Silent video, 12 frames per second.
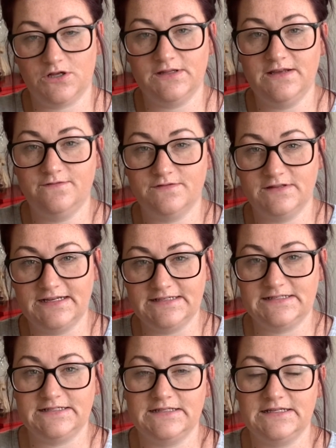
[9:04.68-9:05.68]
I'll leave
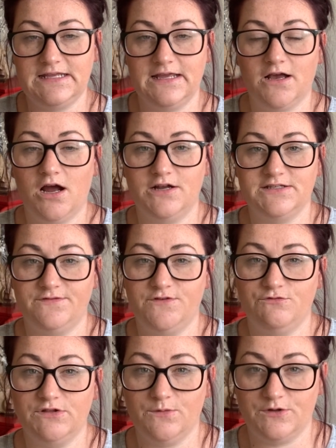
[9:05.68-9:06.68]
linked in the cards if you
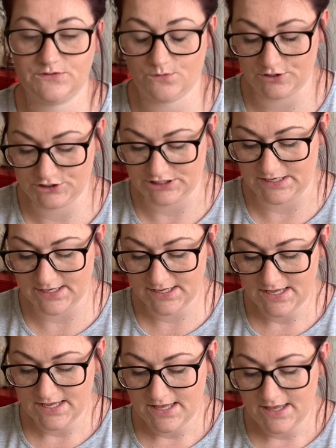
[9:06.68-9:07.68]
really want to watch it,
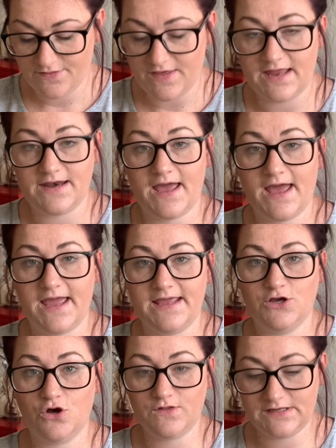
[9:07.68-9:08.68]
then I
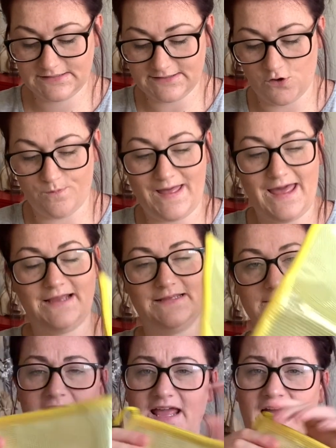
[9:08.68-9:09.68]
got these little
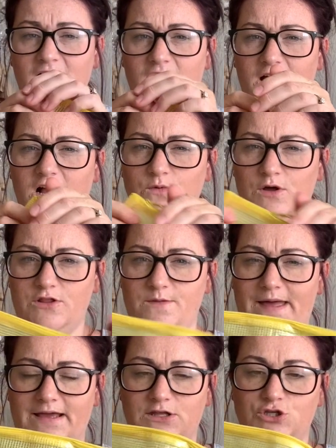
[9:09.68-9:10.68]
bags, and I hung one on the
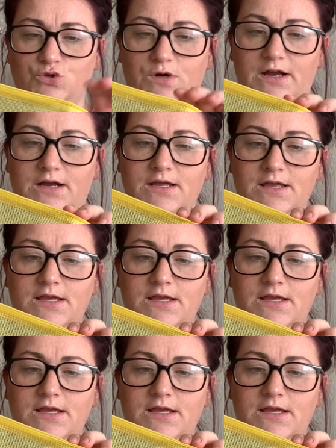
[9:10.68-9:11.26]
back of the door.